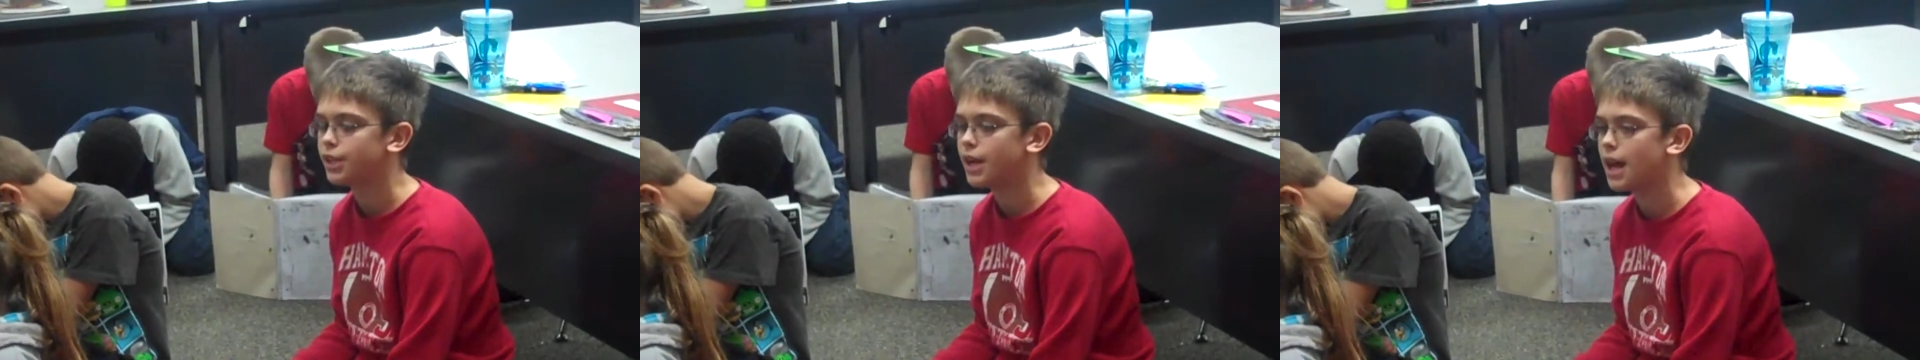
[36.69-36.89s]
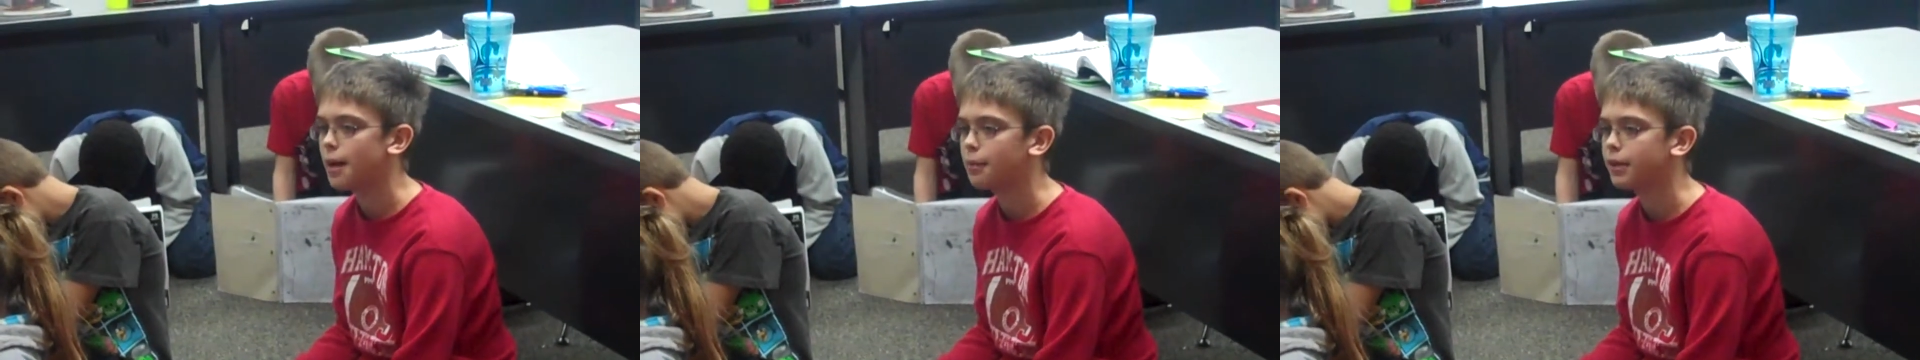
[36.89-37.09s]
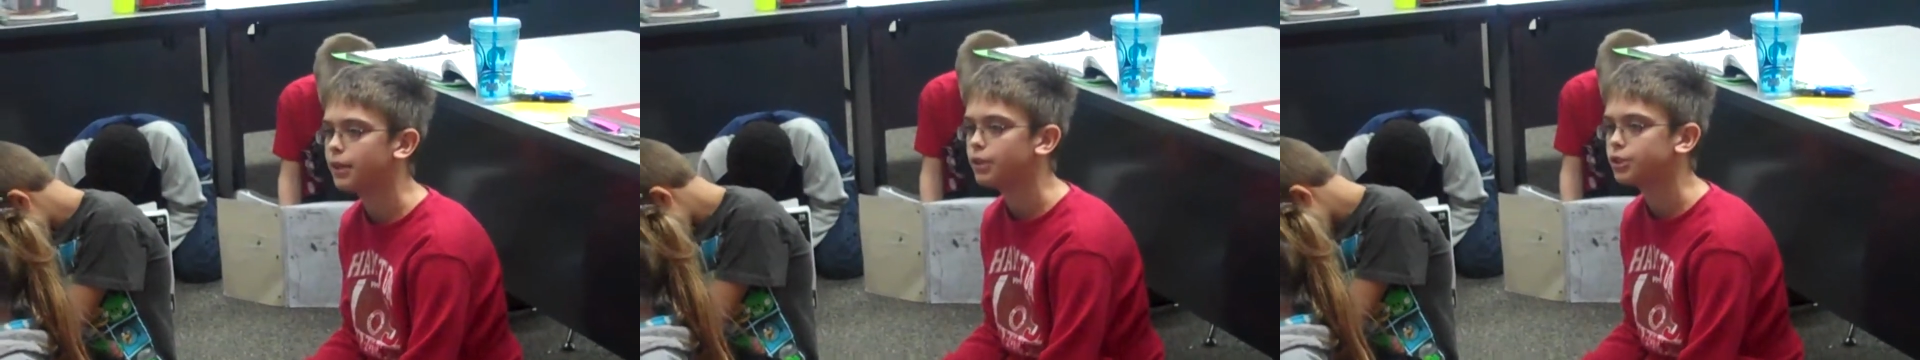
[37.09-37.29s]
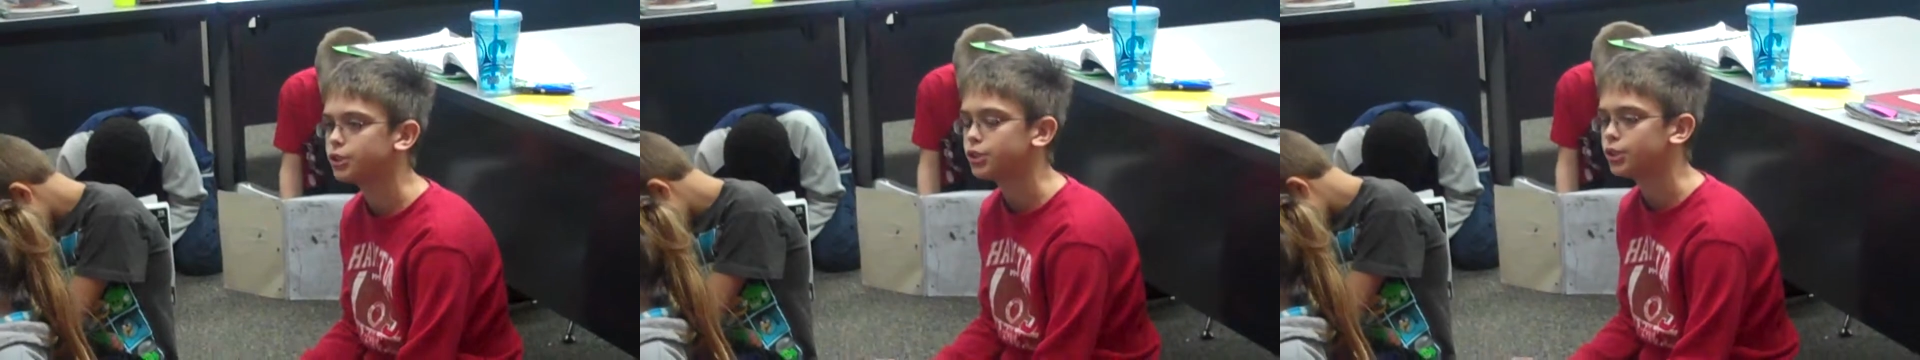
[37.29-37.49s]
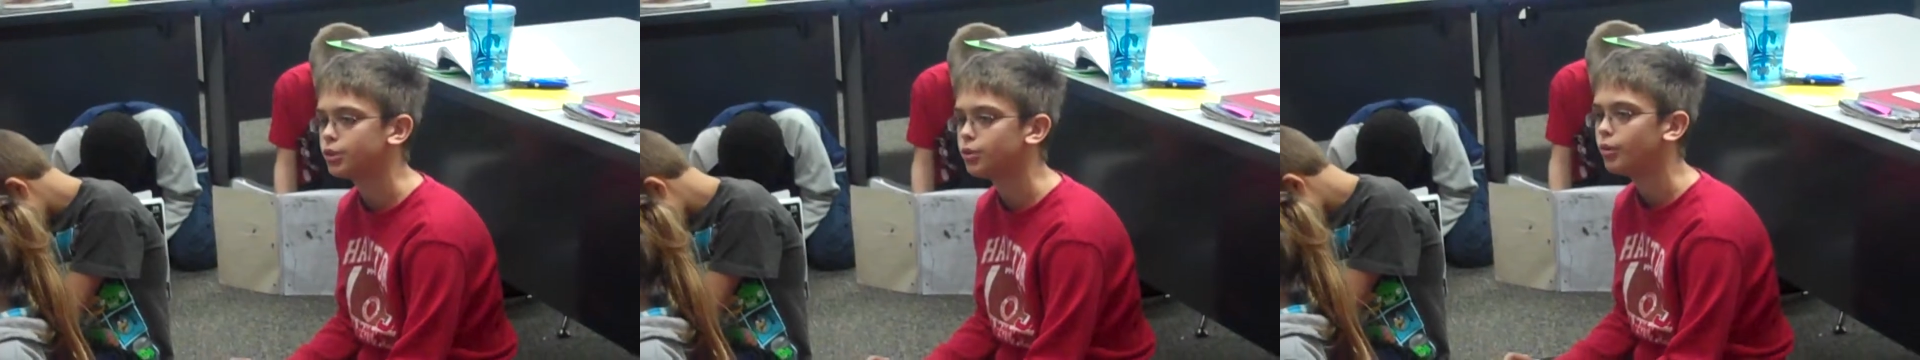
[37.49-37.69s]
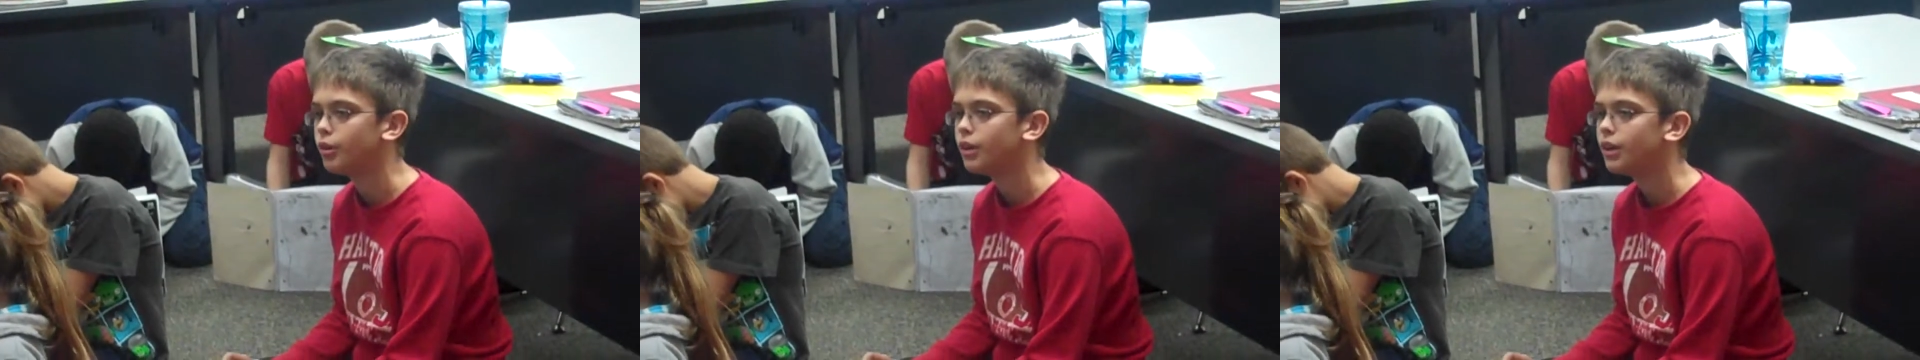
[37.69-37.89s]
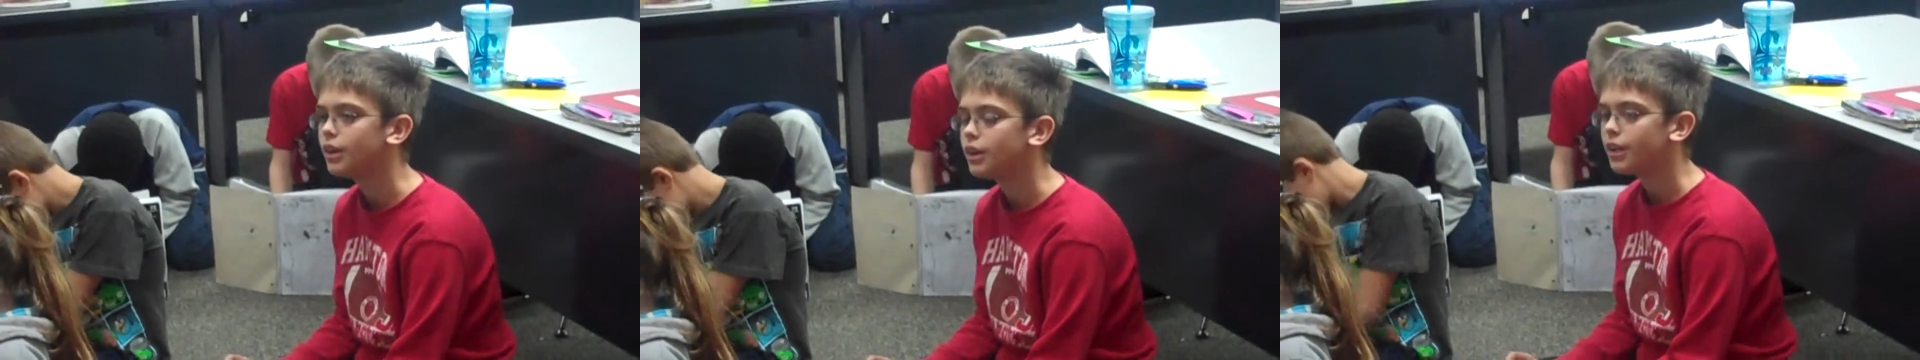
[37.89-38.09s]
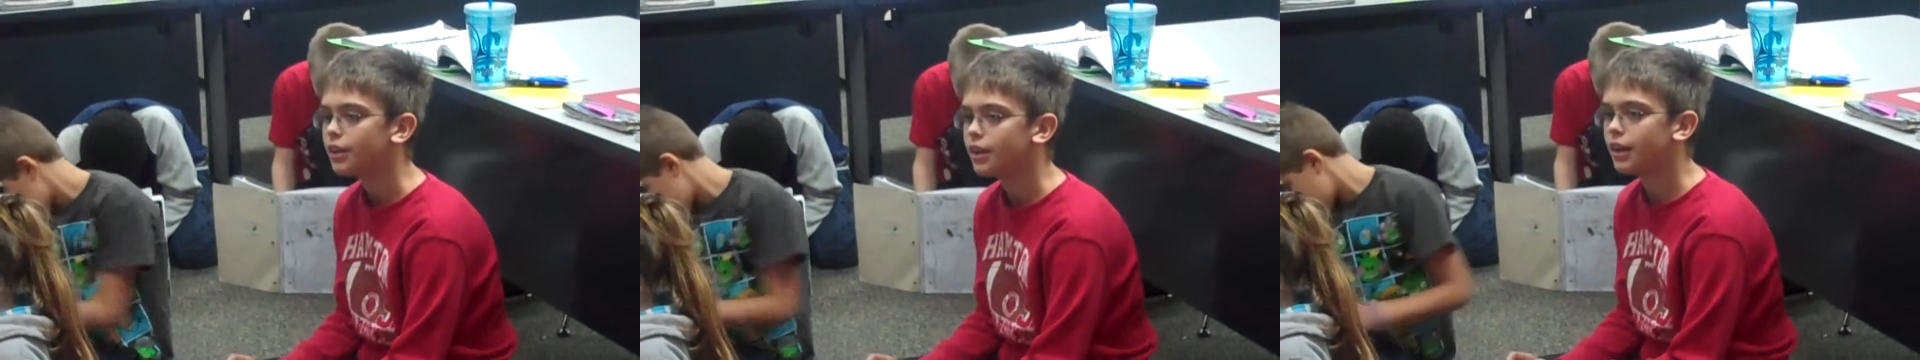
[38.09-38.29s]
denominators to.
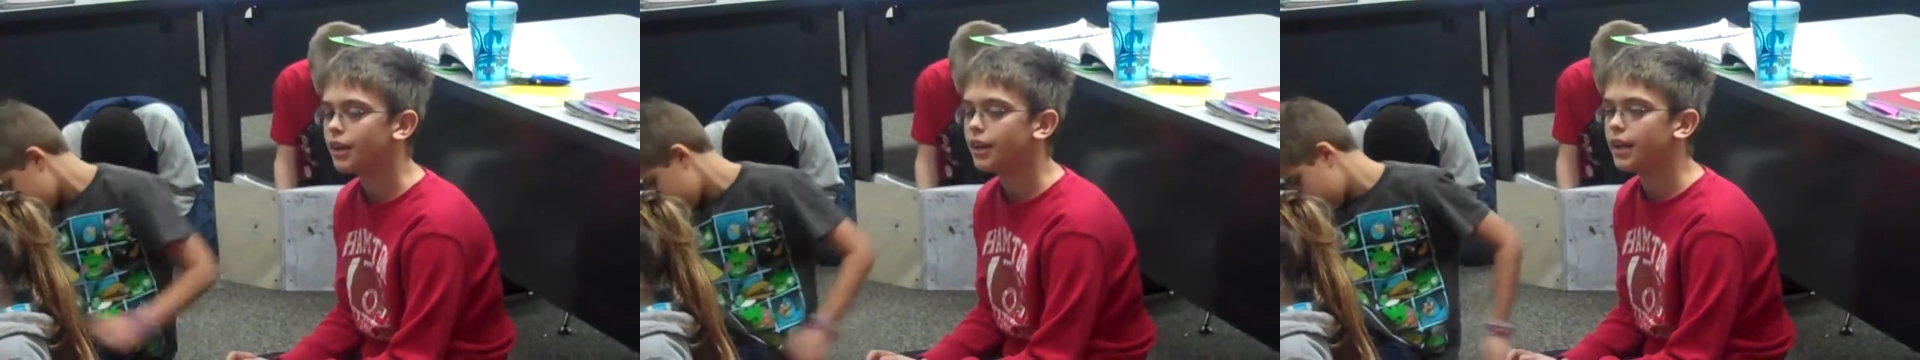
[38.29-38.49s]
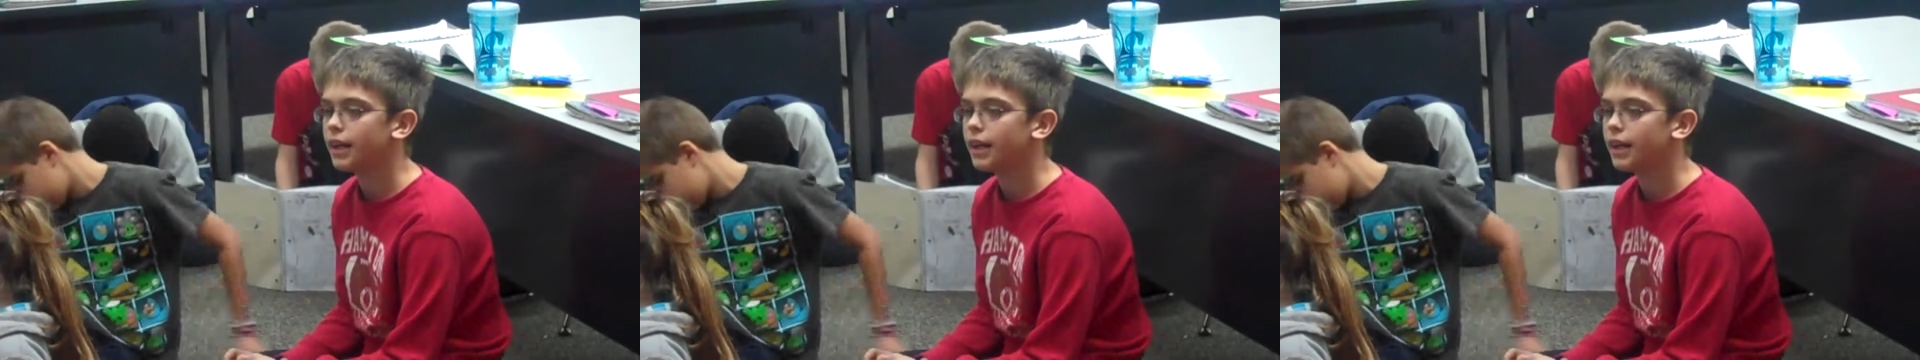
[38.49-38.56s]
And the